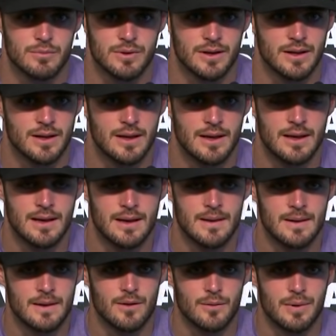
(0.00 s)
But,
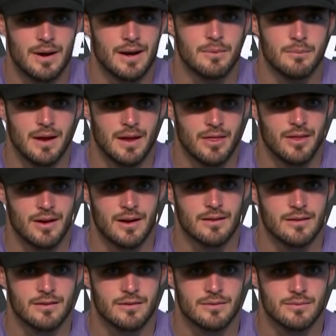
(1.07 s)
you know, my, my
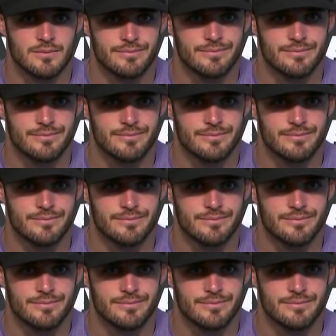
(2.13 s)
thoughts,